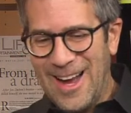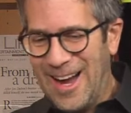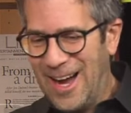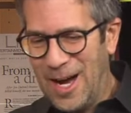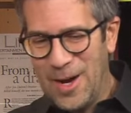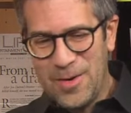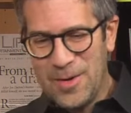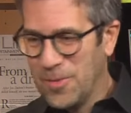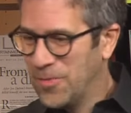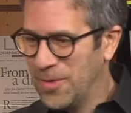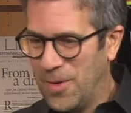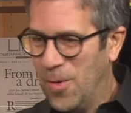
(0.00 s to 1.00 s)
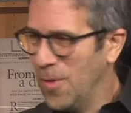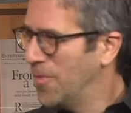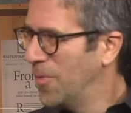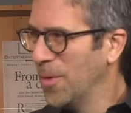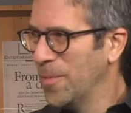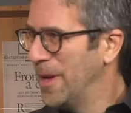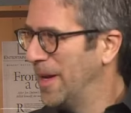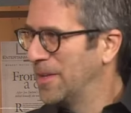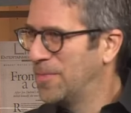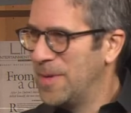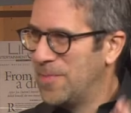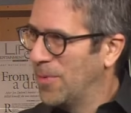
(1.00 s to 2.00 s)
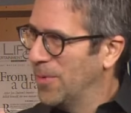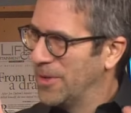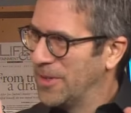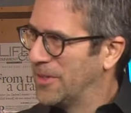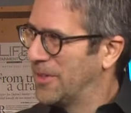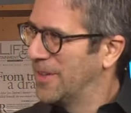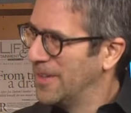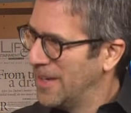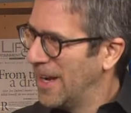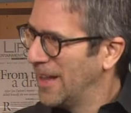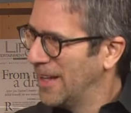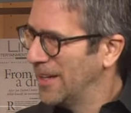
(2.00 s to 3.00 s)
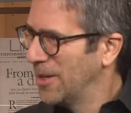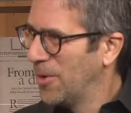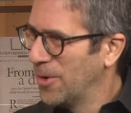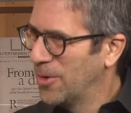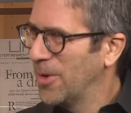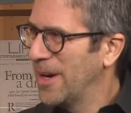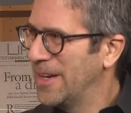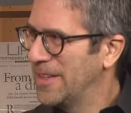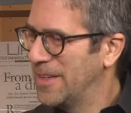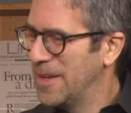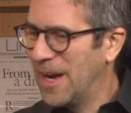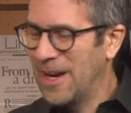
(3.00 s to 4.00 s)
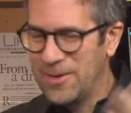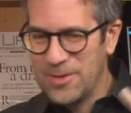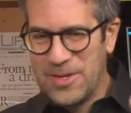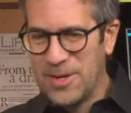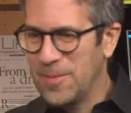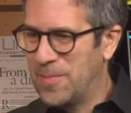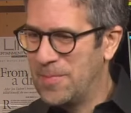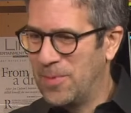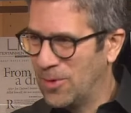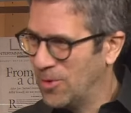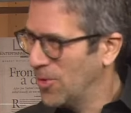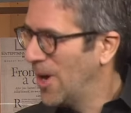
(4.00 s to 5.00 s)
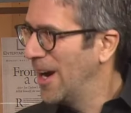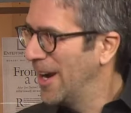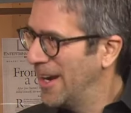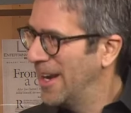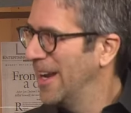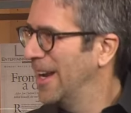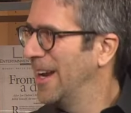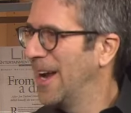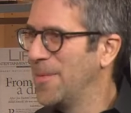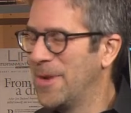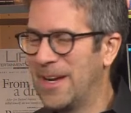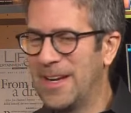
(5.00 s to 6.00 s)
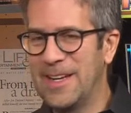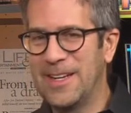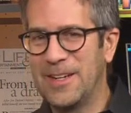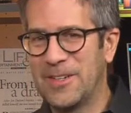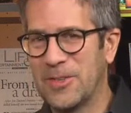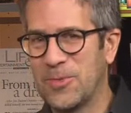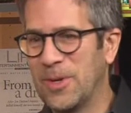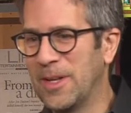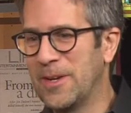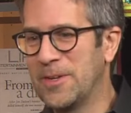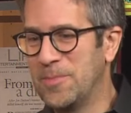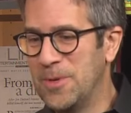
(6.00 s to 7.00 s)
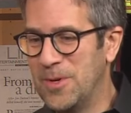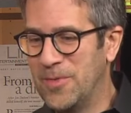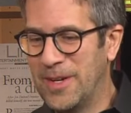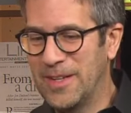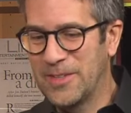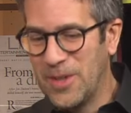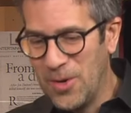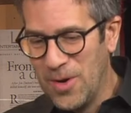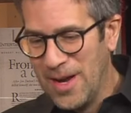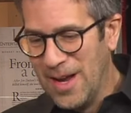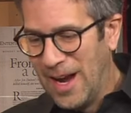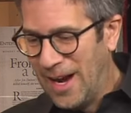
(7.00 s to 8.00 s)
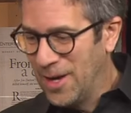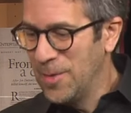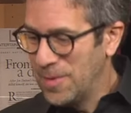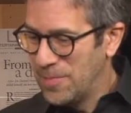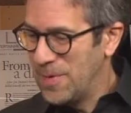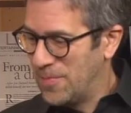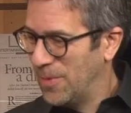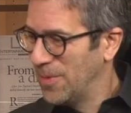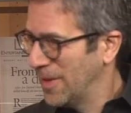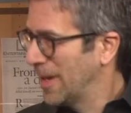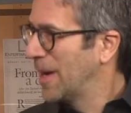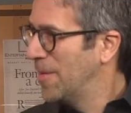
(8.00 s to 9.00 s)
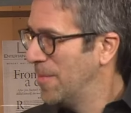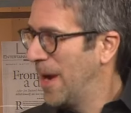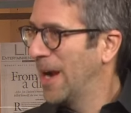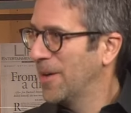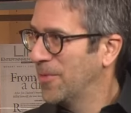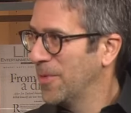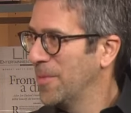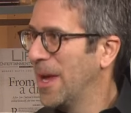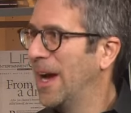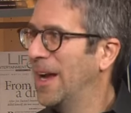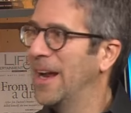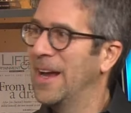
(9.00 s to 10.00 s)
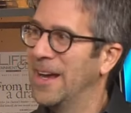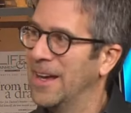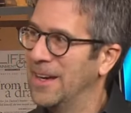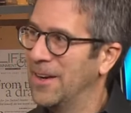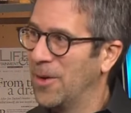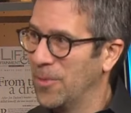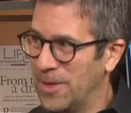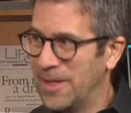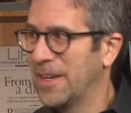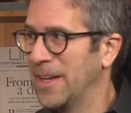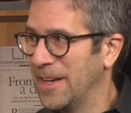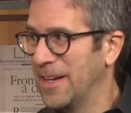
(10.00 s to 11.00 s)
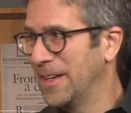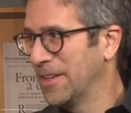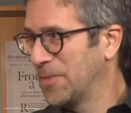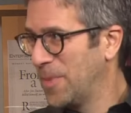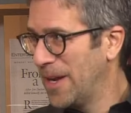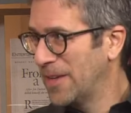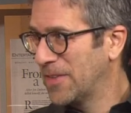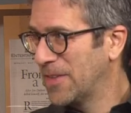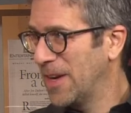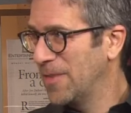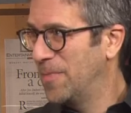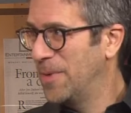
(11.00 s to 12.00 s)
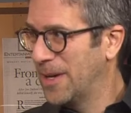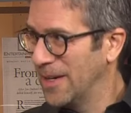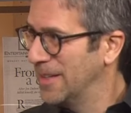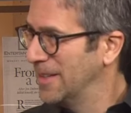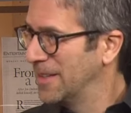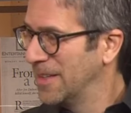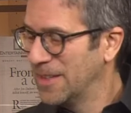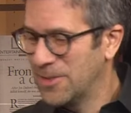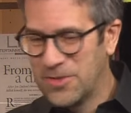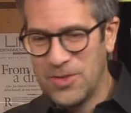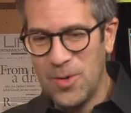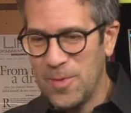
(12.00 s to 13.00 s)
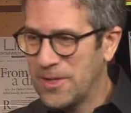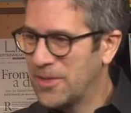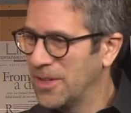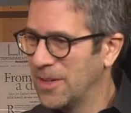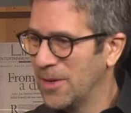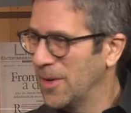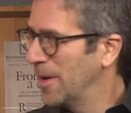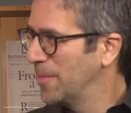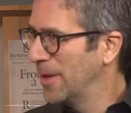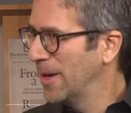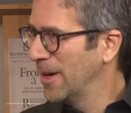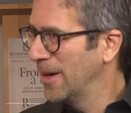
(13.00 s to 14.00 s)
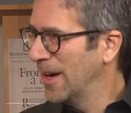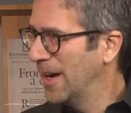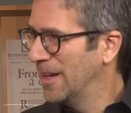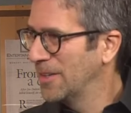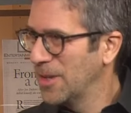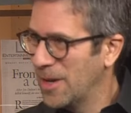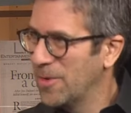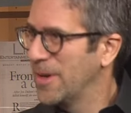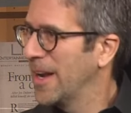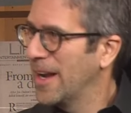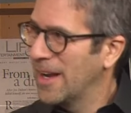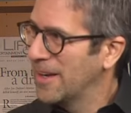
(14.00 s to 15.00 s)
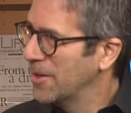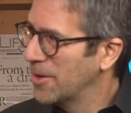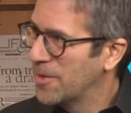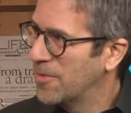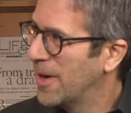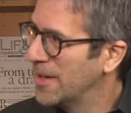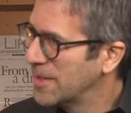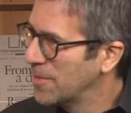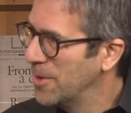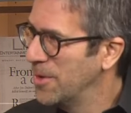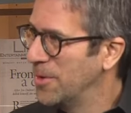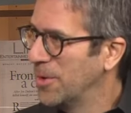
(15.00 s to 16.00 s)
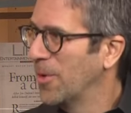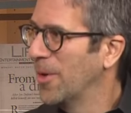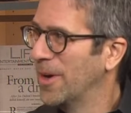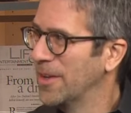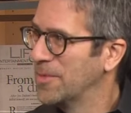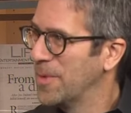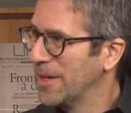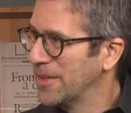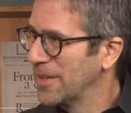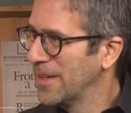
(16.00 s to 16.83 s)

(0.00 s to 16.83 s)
uh, you know for the whole four minutes, people were just yelling, yes. going crazy. I I was hearing people crying. Yeah. I mean, it just really is moving. So I hope that people like come back from that and are really getting into space stuff because there's so much to learn up there. Uh, so every day you, know, you can find something new going on in space.